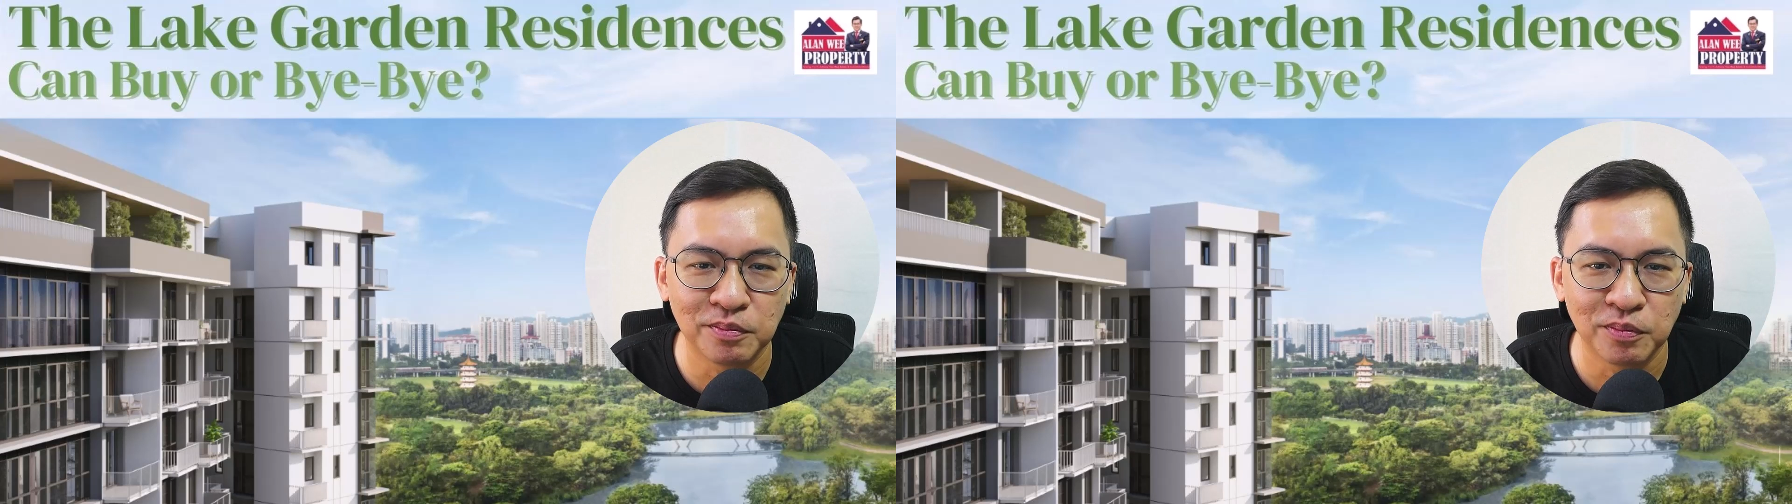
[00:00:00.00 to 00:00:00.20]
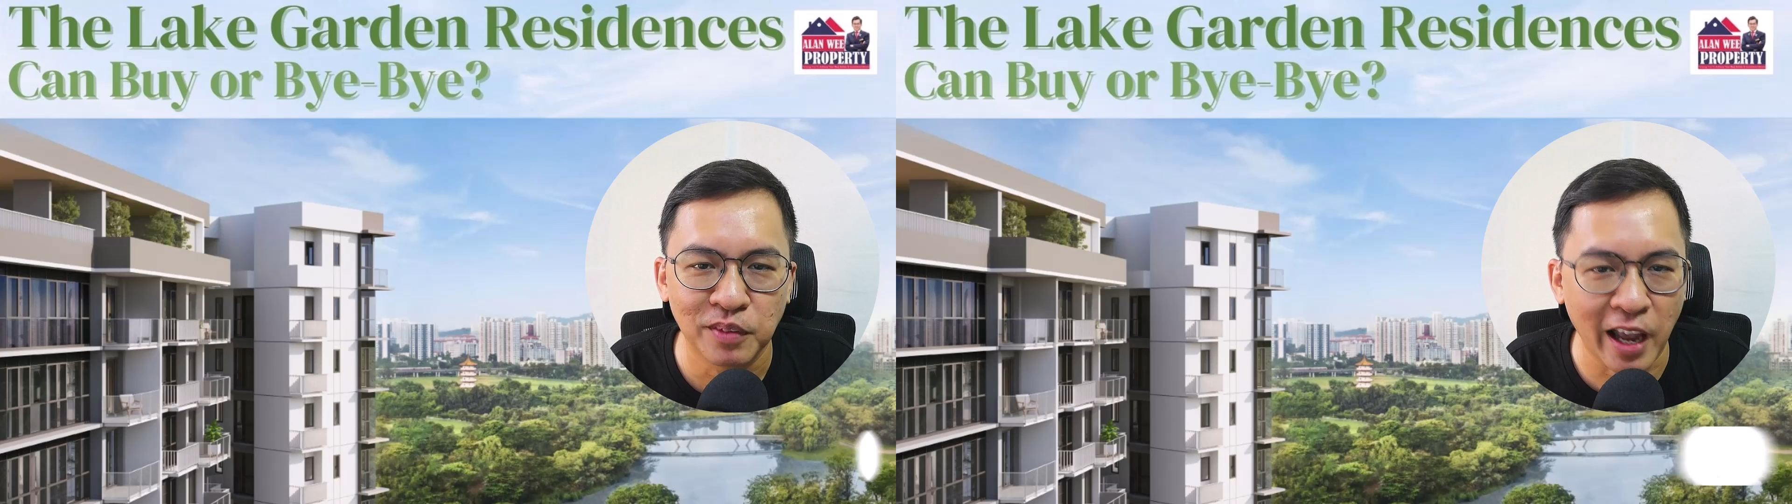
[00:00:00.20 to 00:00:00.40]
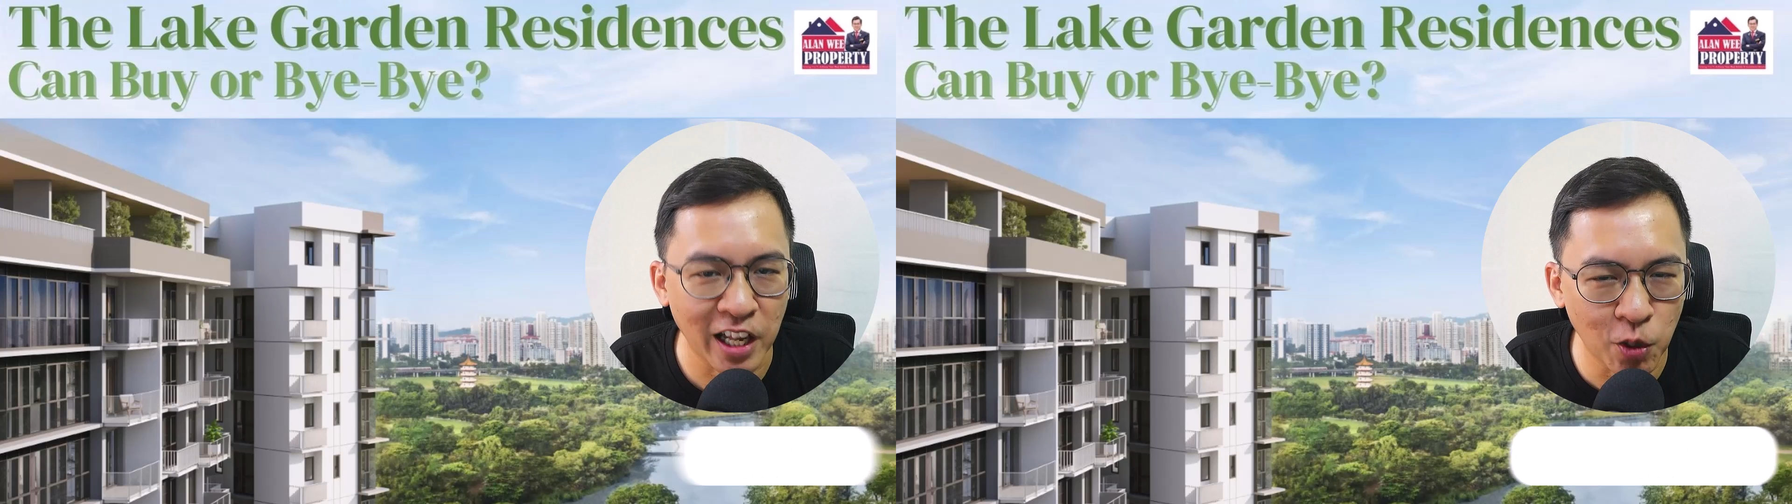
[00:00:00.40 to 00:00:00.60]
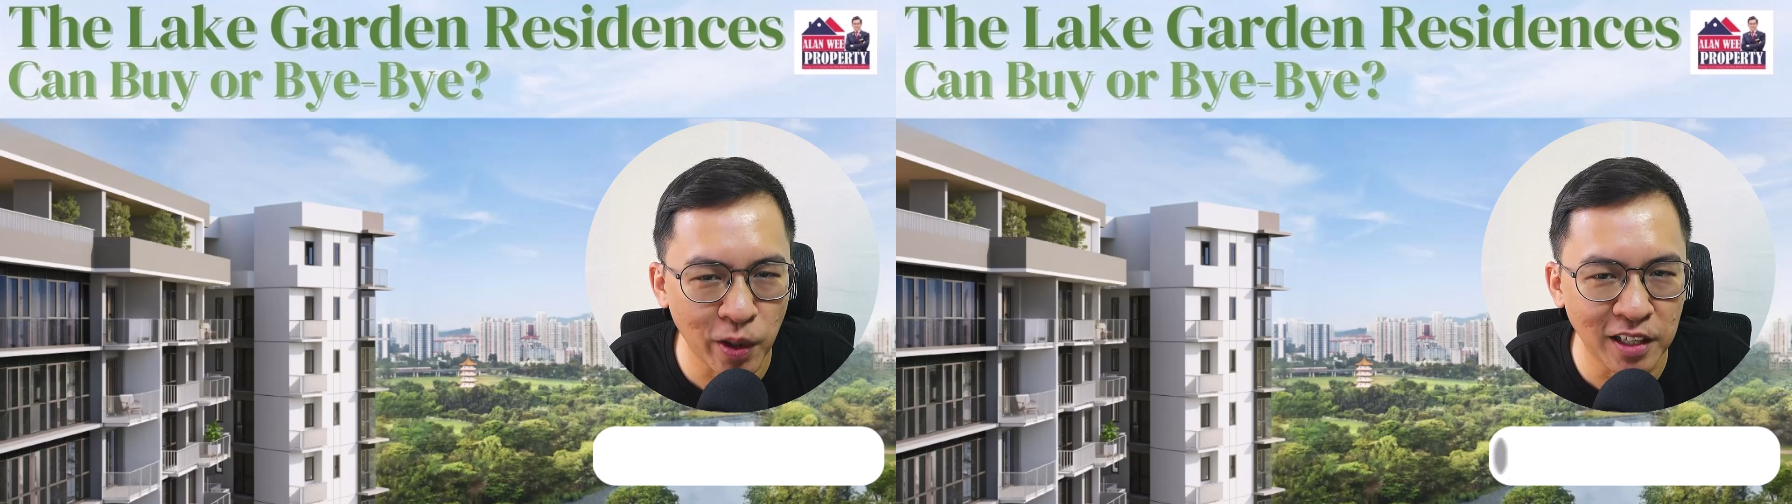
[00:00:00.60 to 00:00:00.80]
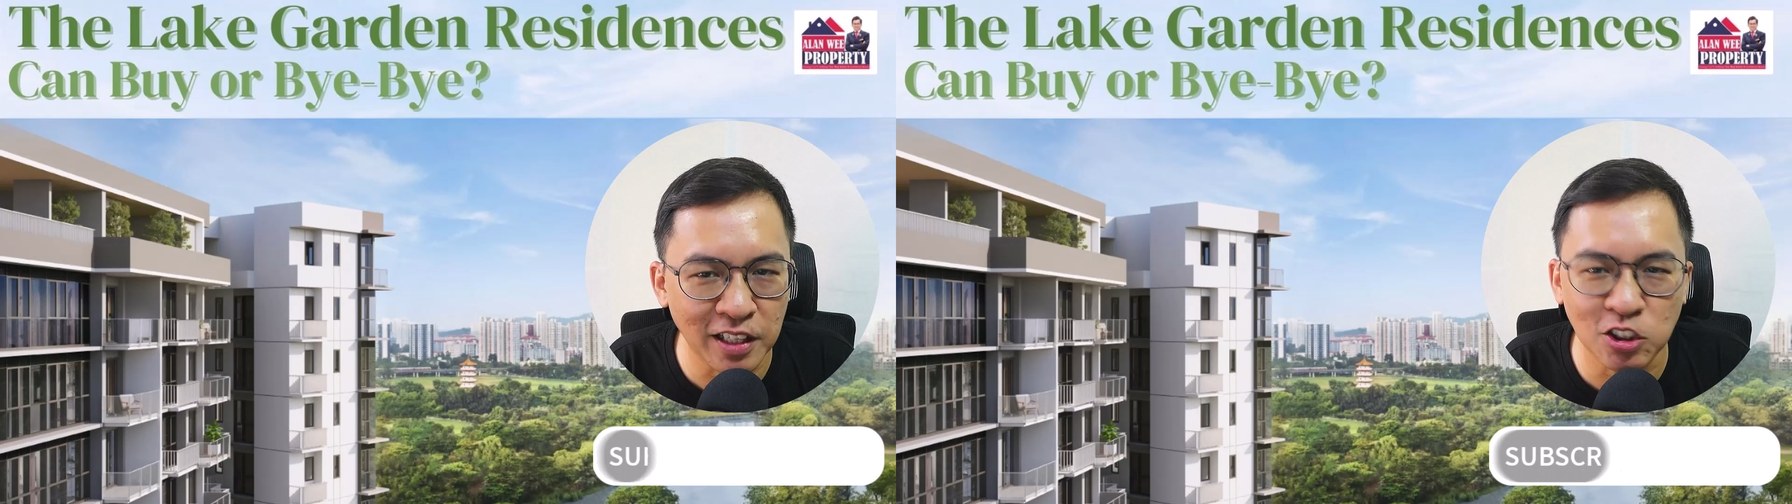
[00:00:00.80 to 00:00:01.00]
Anyway,
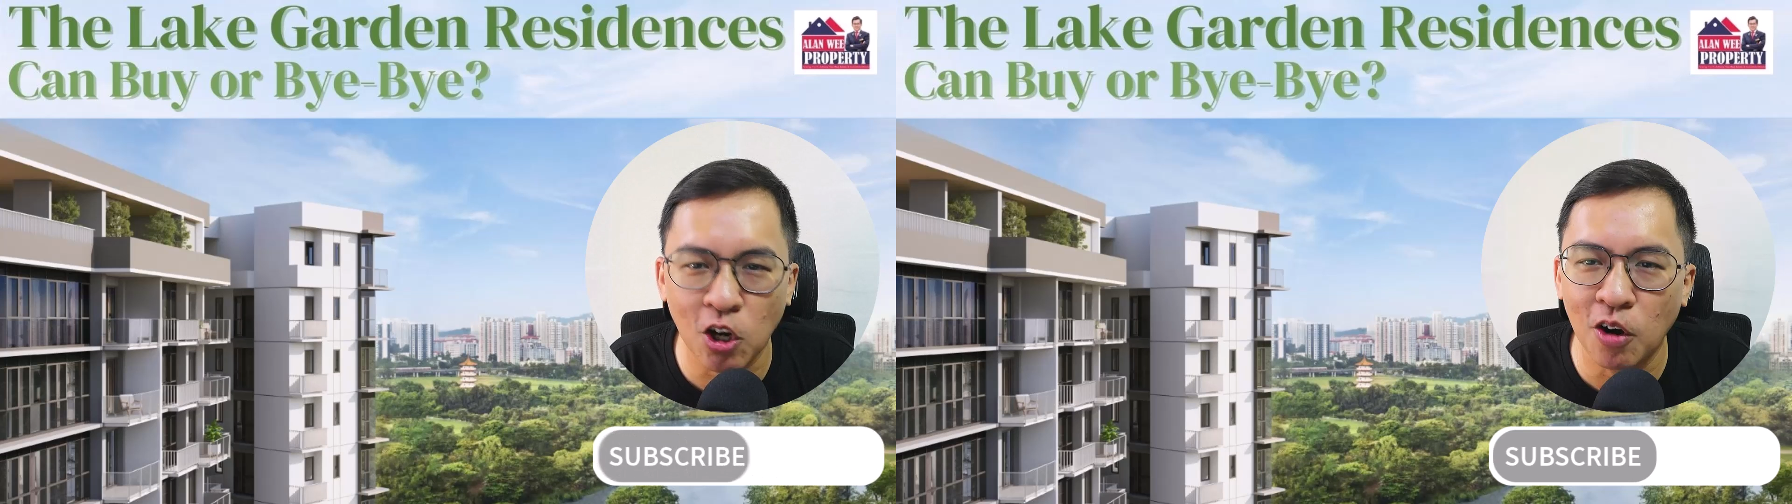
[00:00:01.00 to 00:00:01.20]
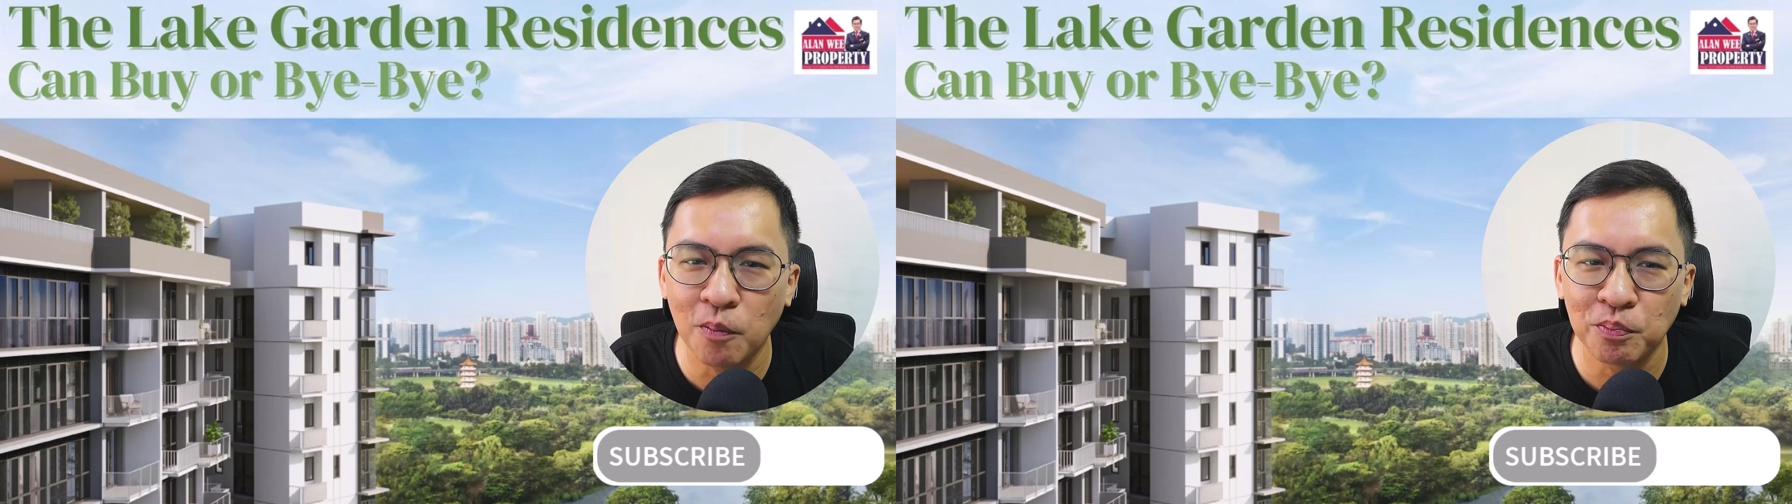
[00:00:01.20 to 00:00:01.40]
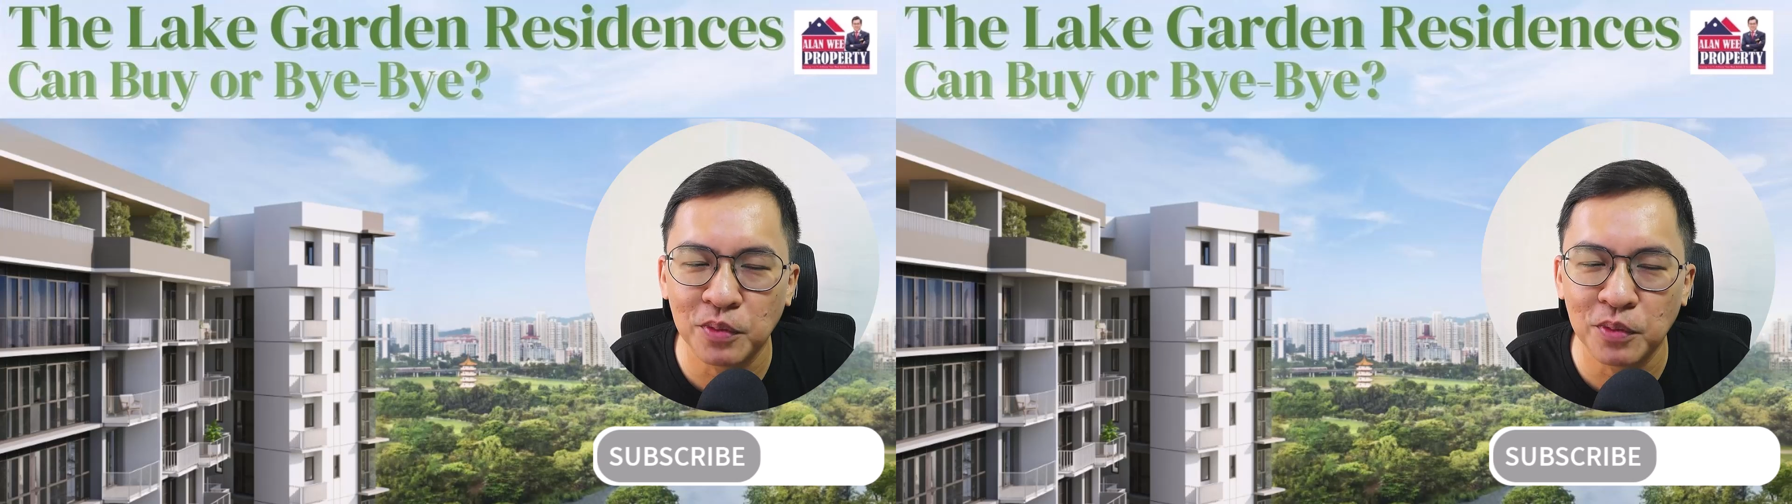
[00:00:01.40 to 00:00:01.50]
that's all.